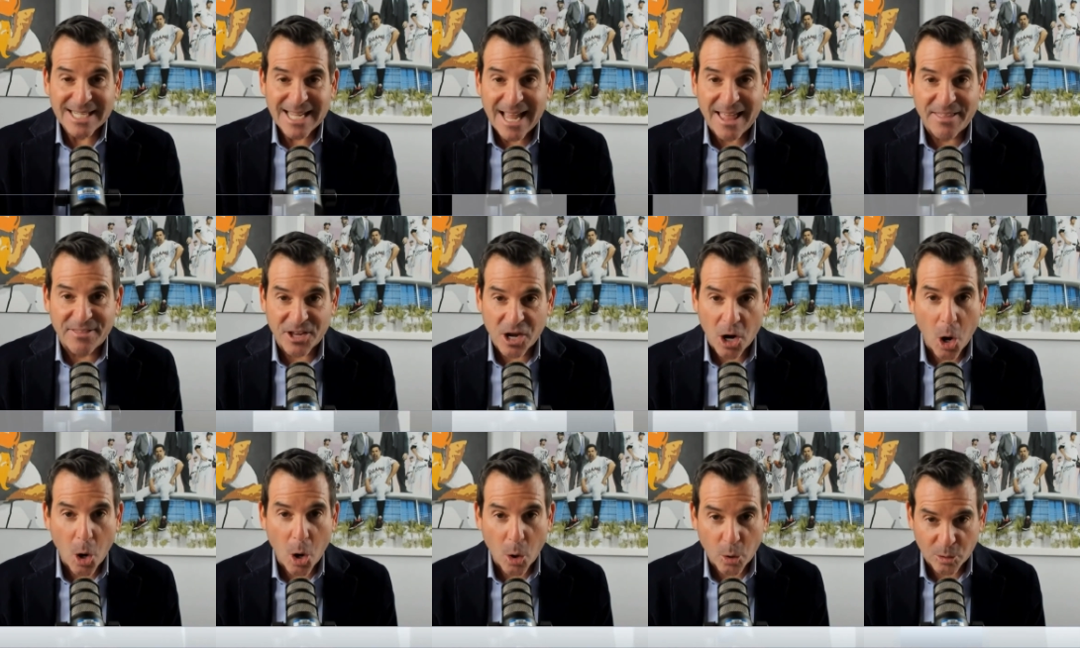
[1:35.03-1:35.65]
And
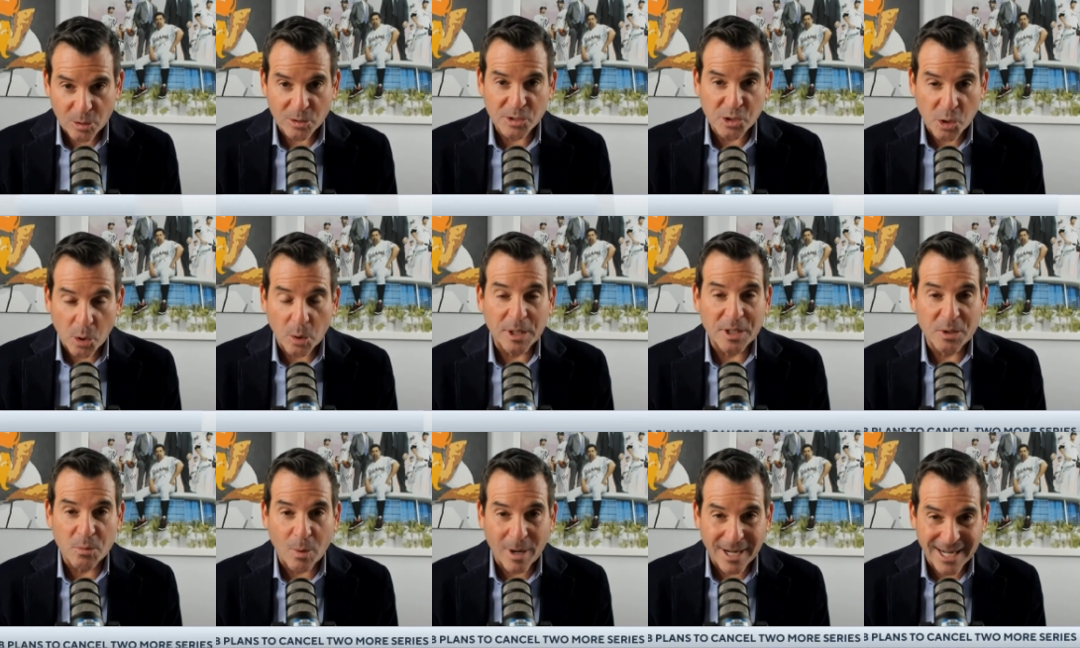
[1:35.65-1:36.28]
the owners
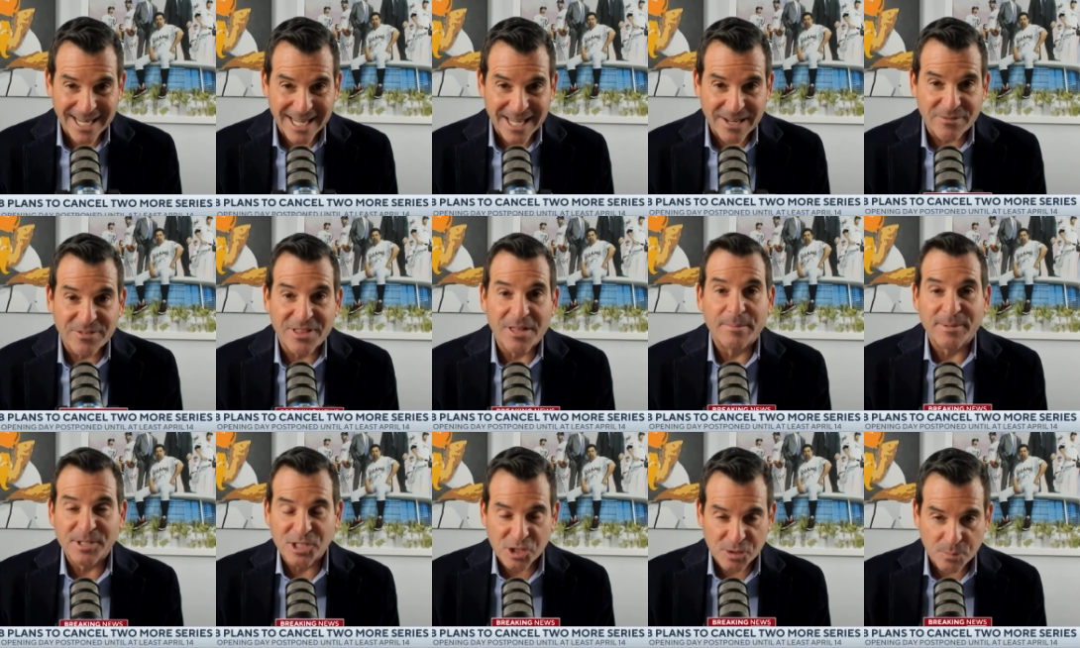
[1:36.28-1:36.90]
only want to give
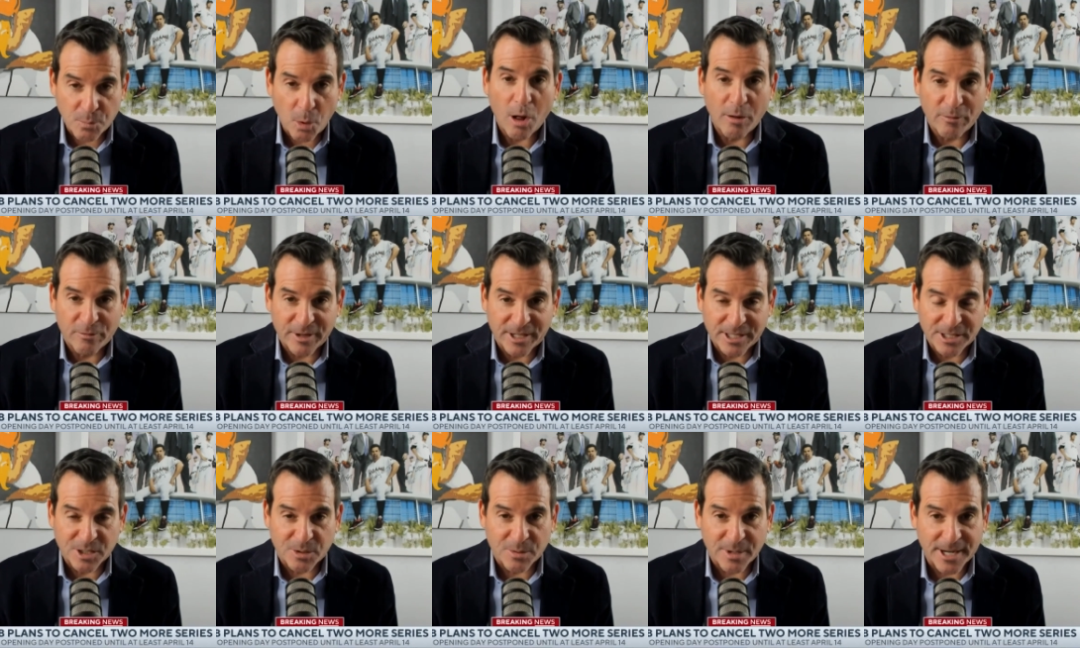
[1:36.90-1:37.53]
them a small
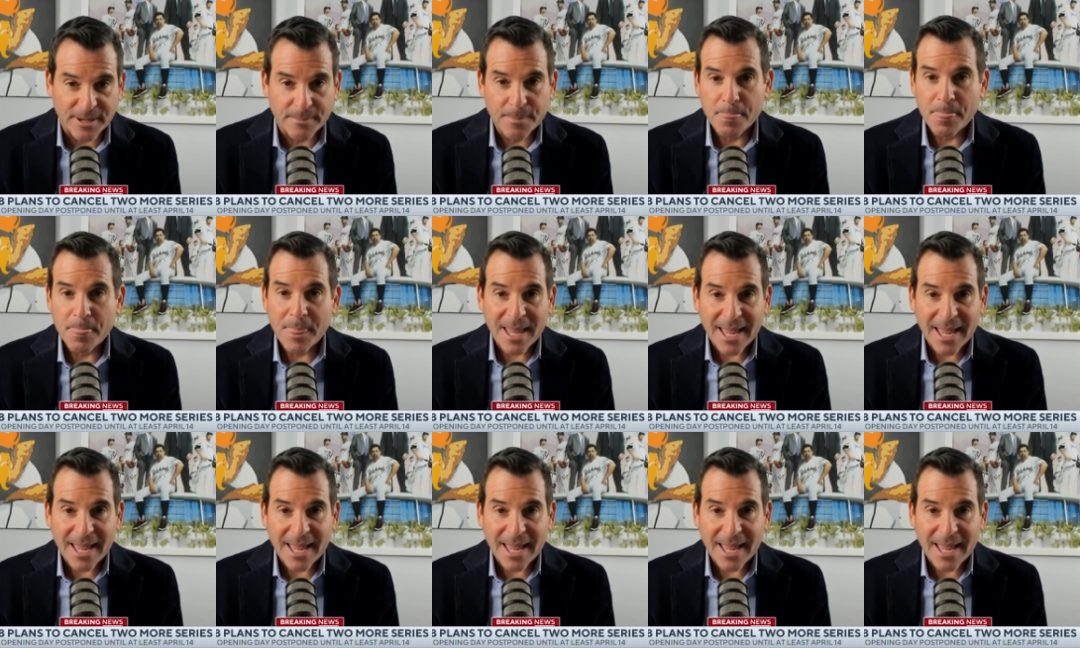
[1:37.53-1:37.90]
victory.